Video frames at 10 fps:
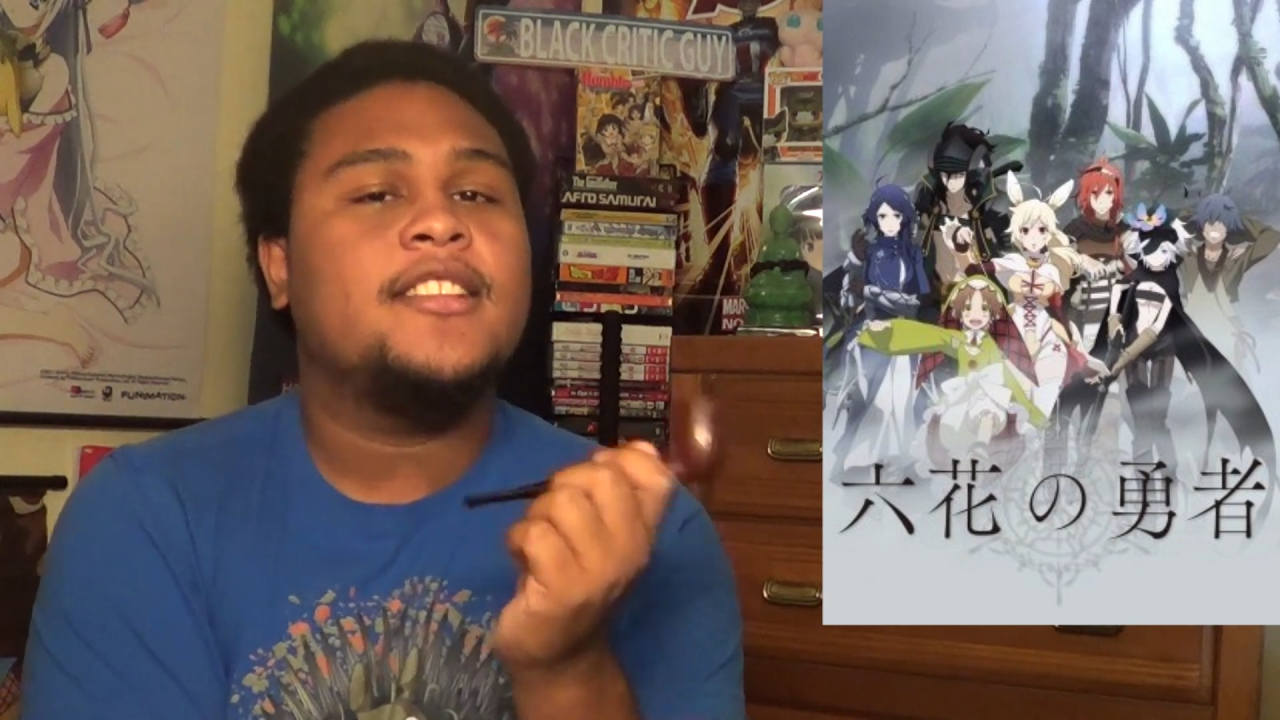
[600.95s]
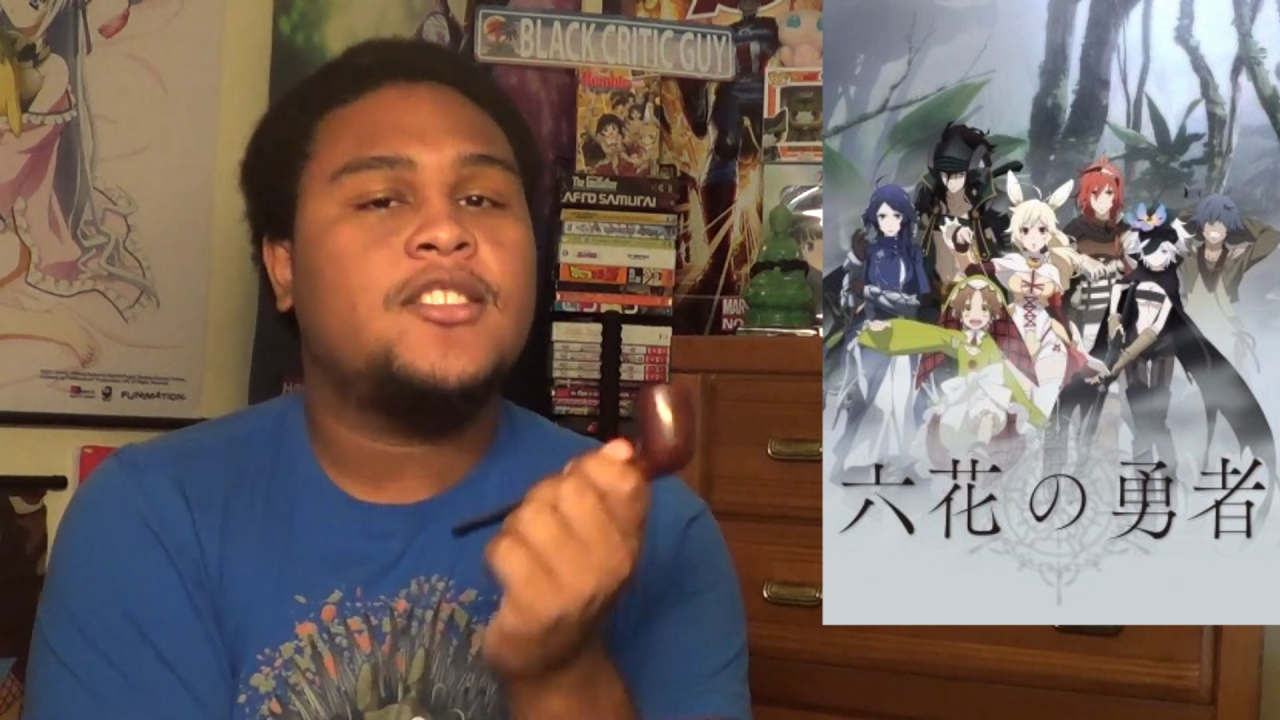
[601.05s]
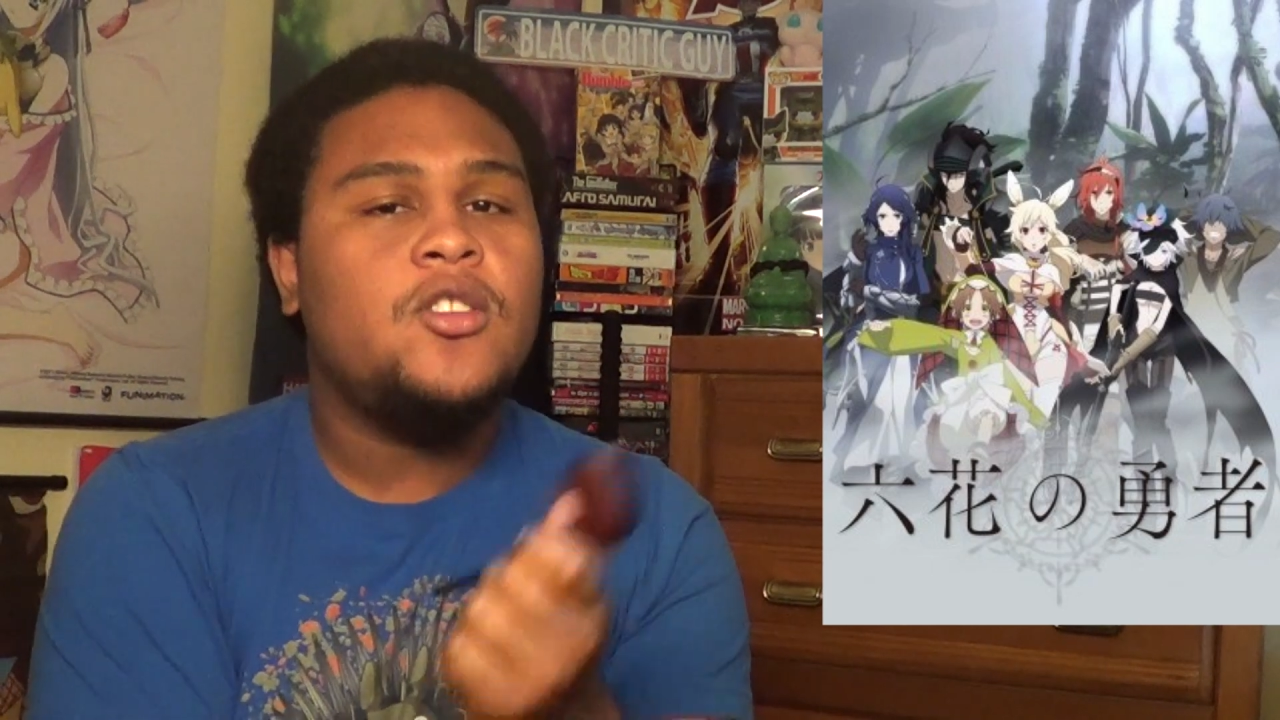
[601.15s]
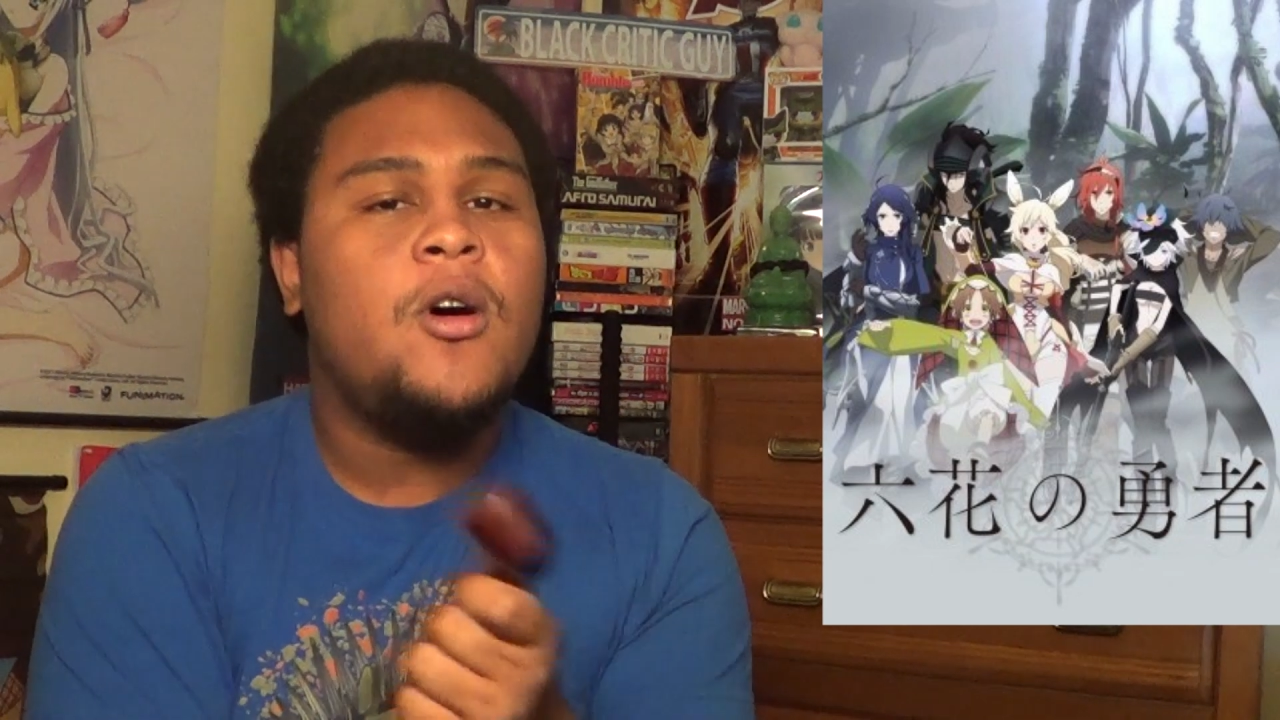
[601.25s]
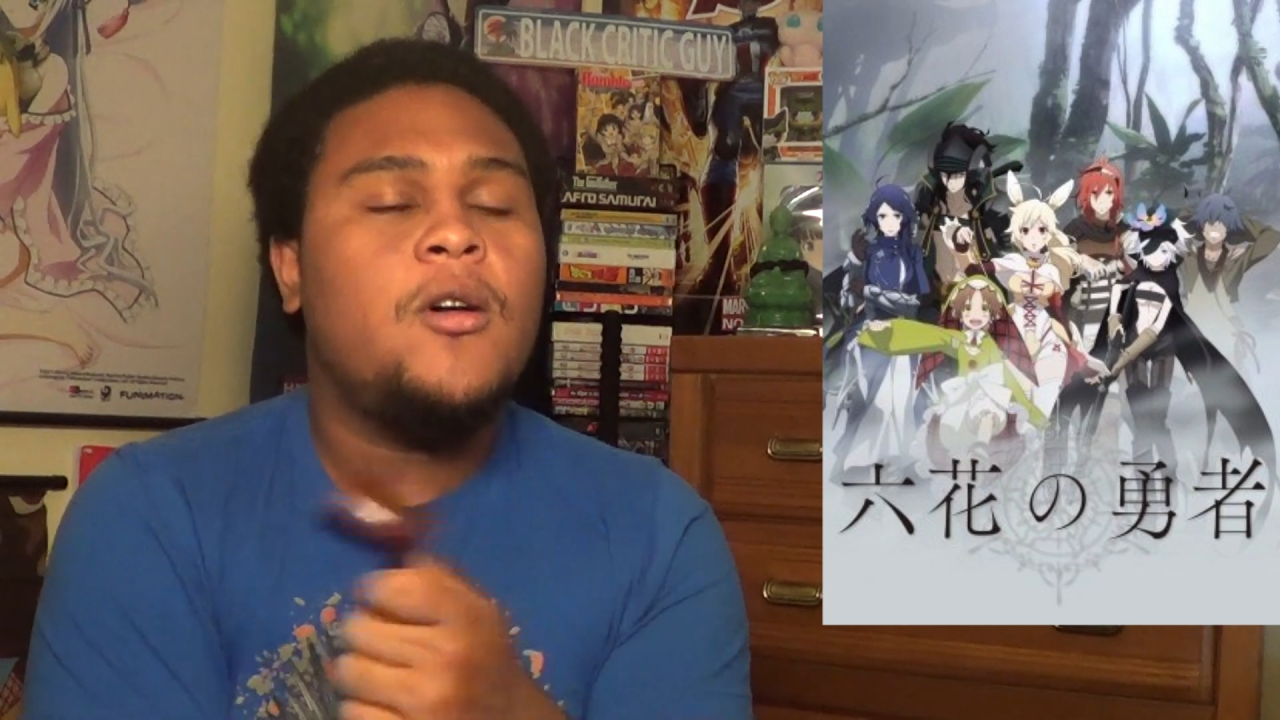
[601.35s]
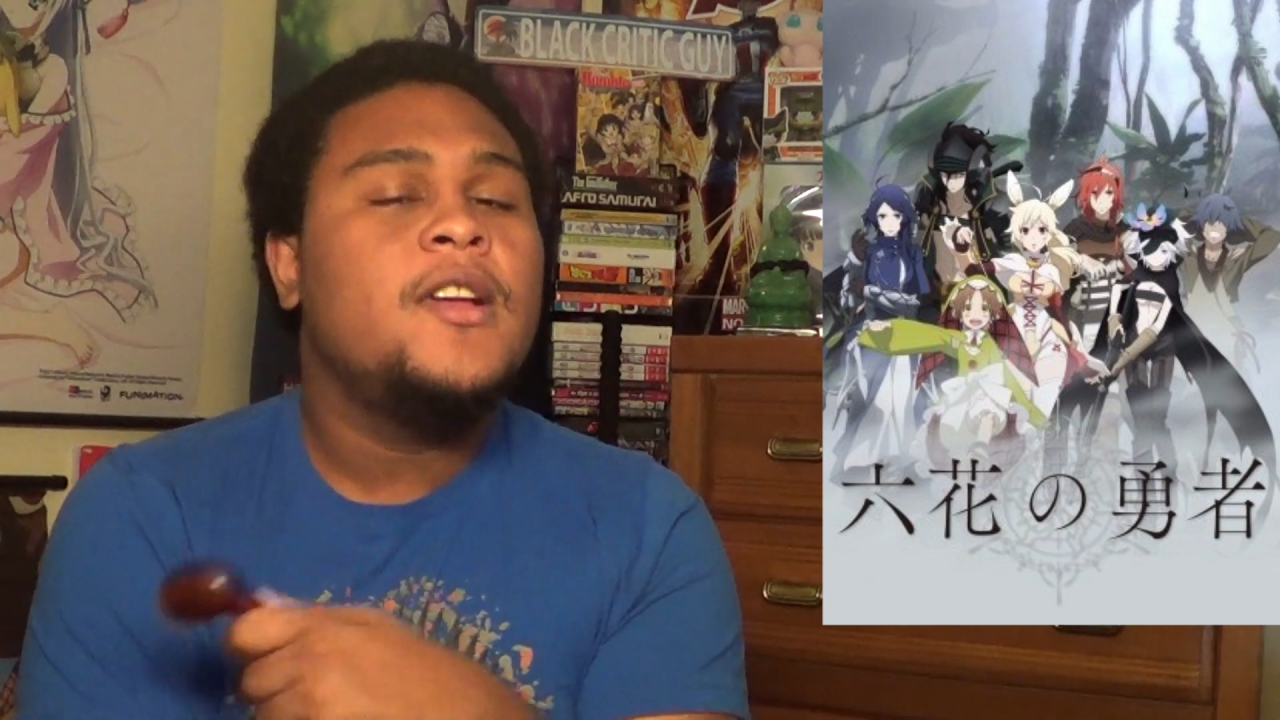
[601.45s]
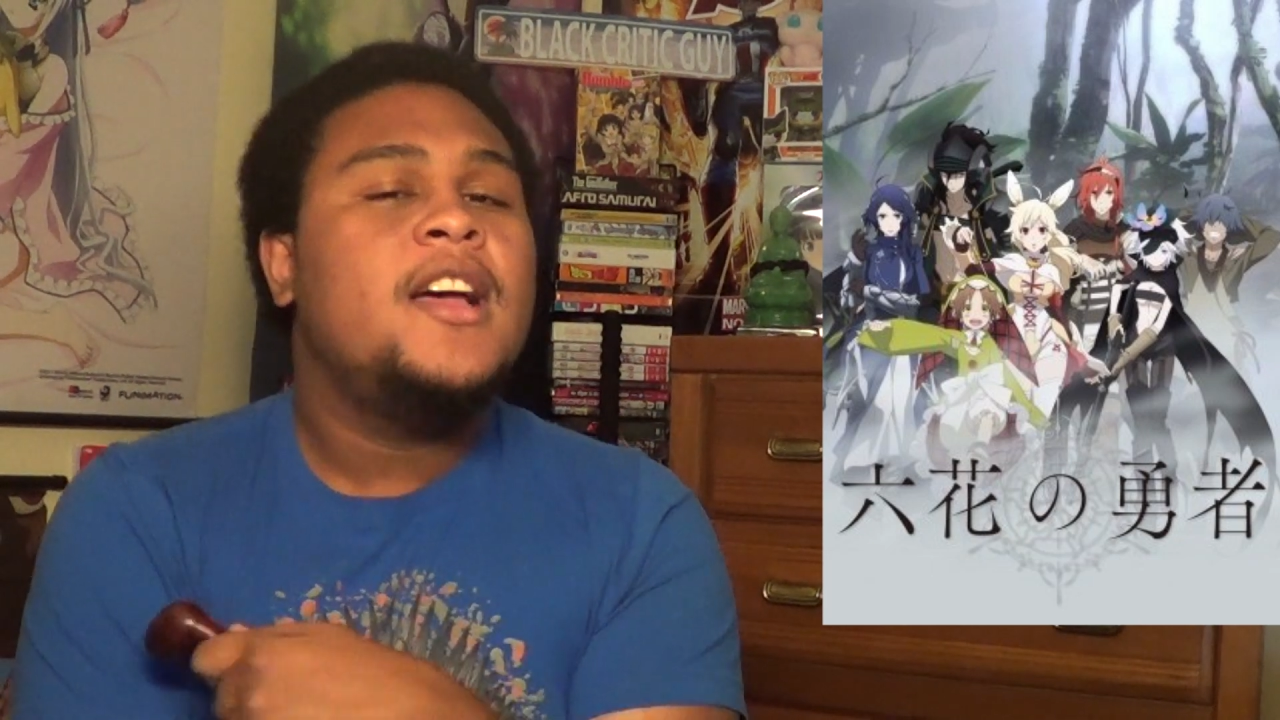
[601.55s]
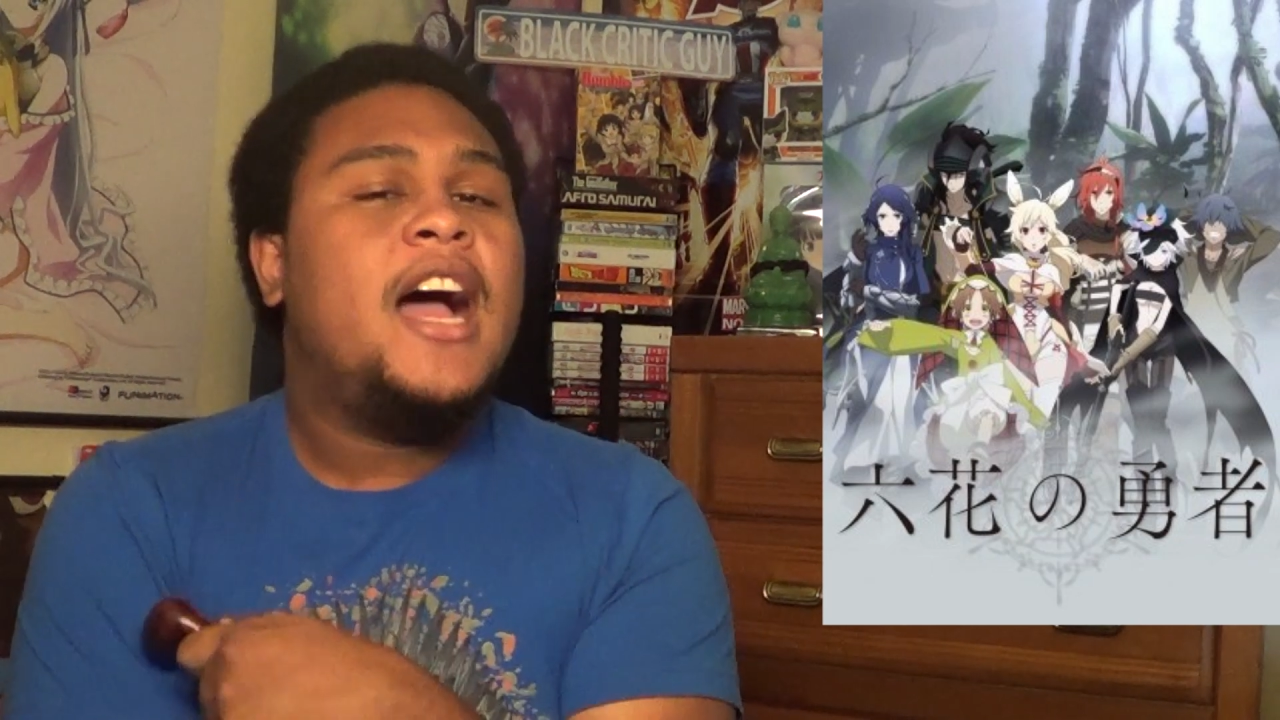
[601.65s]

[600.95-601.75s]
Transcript: to solve,